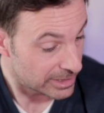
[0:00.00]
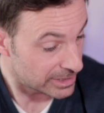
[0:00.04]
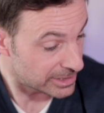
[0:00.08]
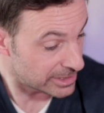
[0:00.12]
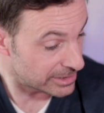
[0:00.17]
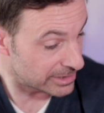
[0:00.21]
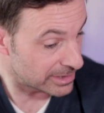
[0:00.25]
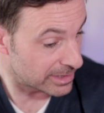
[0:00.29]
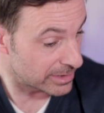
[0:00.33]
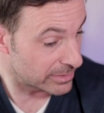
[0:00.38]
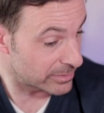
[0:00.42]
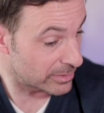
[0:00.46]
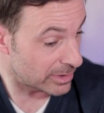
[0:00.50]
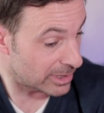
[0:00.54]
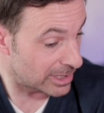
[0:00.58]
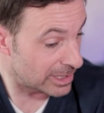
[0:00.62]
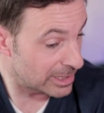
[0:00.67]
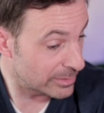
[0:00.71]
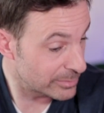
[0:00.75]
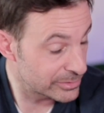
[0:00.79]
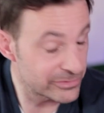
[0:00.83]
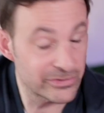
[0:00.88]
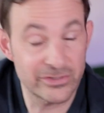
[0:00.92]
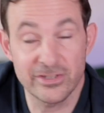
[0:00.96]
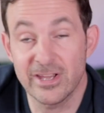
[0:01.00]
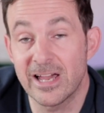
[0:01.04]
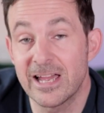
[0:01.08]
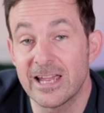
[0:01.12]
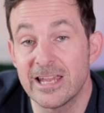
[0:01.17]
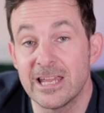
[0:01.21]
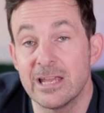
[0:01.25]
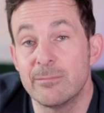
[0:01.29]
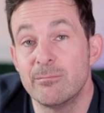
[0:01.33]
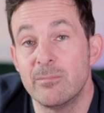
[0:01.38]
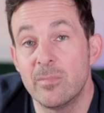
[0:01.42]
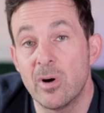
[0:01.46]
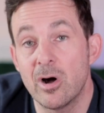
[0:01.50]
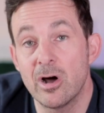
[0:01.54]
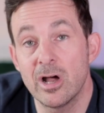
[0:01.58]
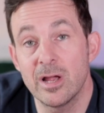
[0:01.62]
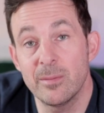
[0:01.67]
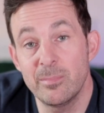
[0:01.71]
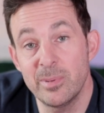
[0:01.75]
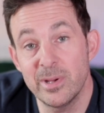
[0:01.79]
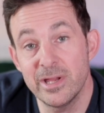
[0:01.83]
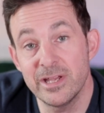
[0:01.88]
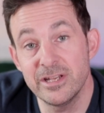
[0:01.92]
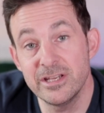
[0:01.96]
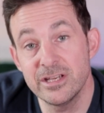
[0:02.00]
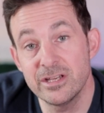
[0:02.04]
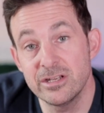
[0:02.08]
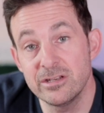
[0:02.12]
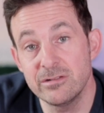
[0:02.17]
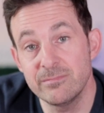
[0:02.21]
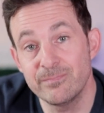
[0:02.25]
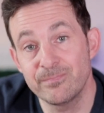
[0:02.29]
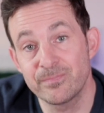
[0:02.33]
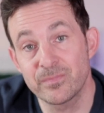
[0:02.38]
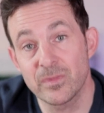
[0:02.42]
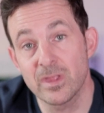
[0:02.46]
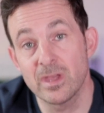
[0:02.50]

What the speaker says: I would say, in my opinion,